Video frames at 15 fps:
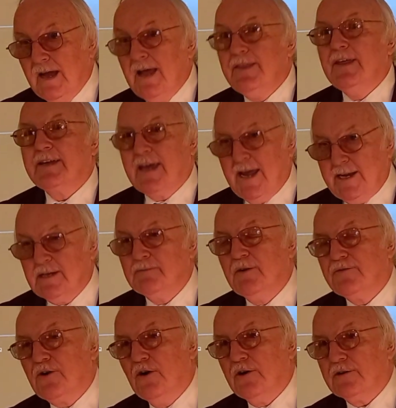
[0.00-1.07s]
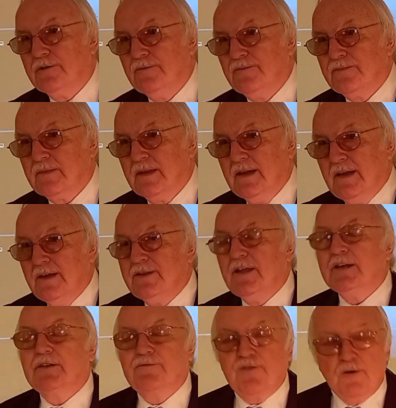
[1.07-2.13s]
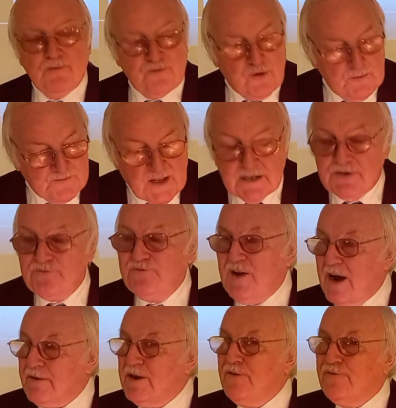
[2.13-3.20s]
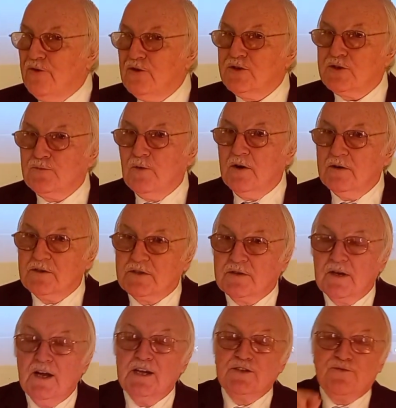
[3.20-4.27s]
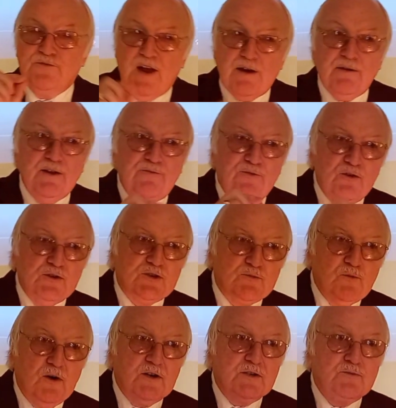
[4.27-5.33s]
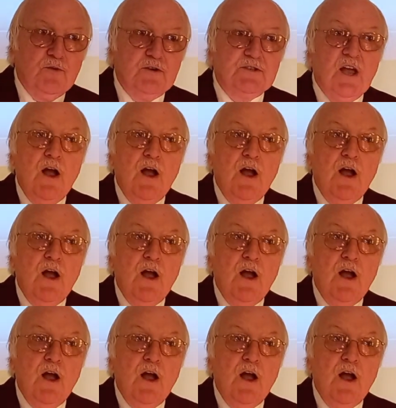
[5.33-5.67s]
The kingdom of God. From his very first words was,